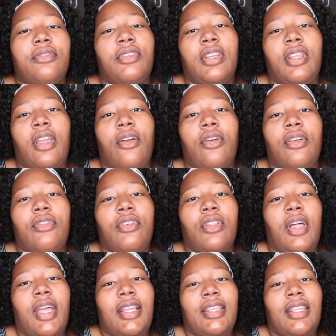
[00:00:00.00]
video if you
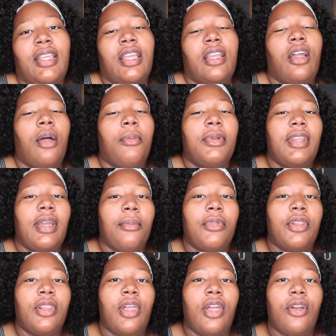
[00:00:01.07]
liked it, and comment down
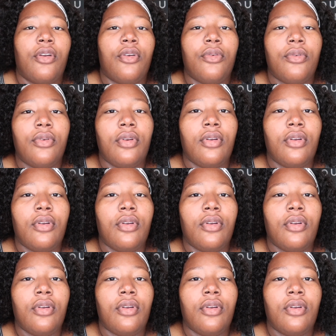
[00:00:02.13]
below